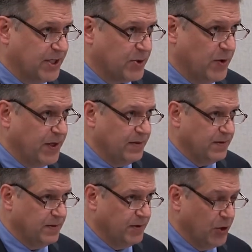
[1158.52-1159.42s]
to make sure that
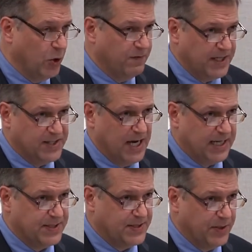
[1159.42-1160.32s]
the new
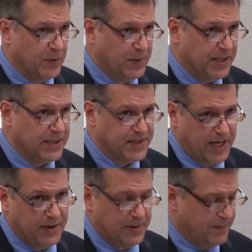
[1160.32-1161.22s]
feedstocks still meet the
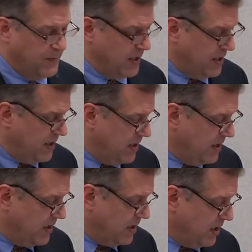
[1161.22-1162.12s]
standard.
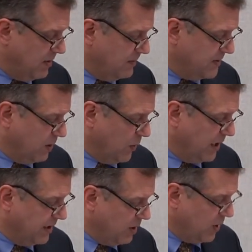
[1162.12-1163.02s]

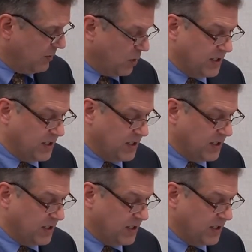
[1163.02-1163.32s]
So